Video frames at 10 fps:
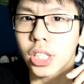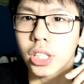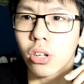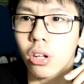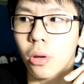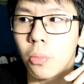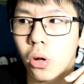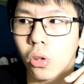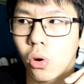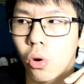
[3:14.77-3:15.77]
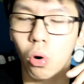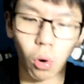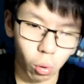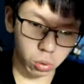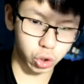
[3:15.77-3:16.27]
It's not about the
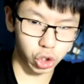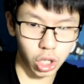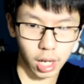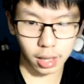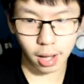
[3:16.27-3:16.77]
whole shit